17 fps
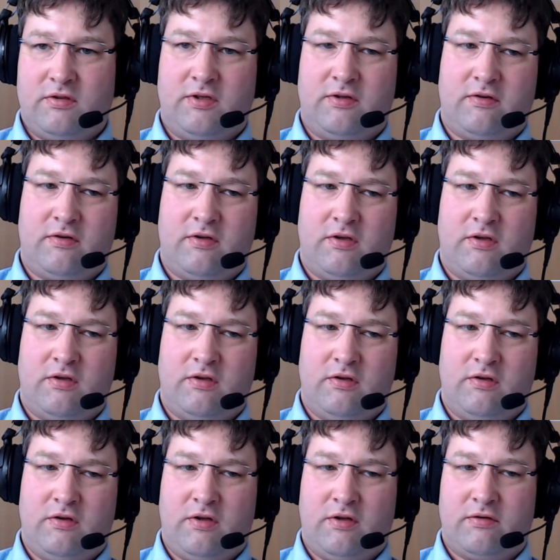let's
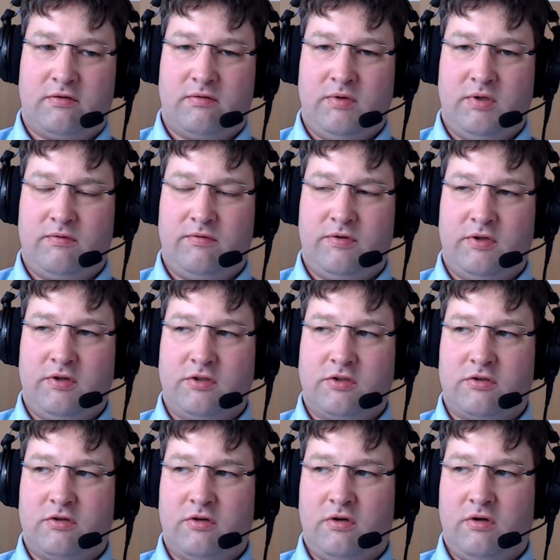say, last week
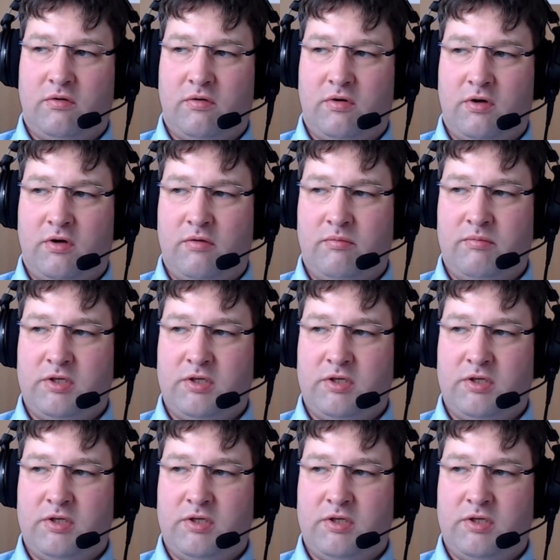finished our